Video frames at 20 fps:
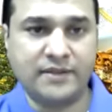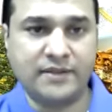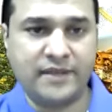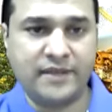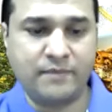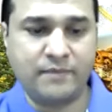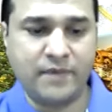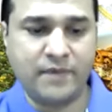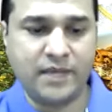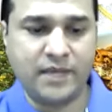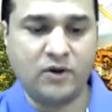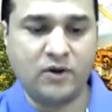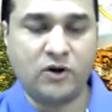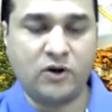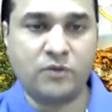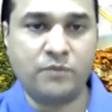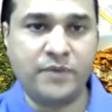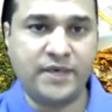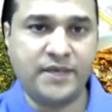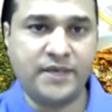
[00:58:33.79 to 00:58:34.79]
They may
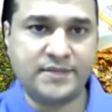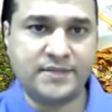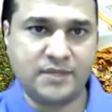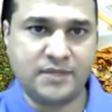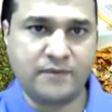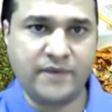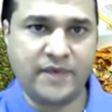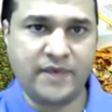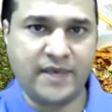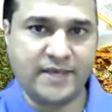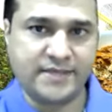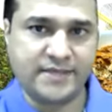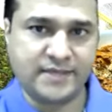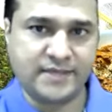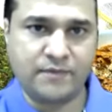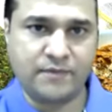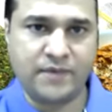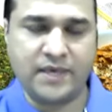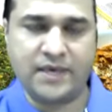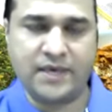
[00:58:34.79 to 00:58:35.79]
not be serving
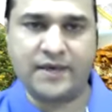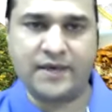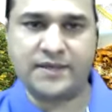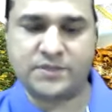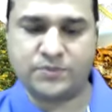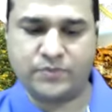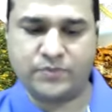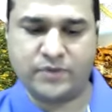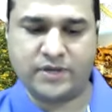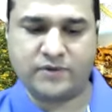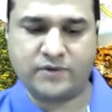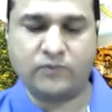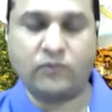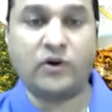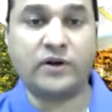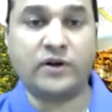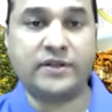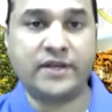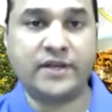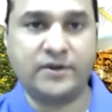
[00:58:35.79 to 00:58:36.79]
SRBS, but
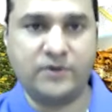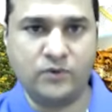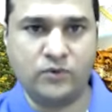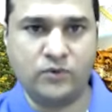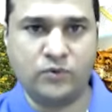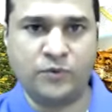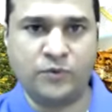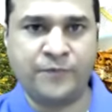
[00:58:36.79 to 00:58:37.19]
what they do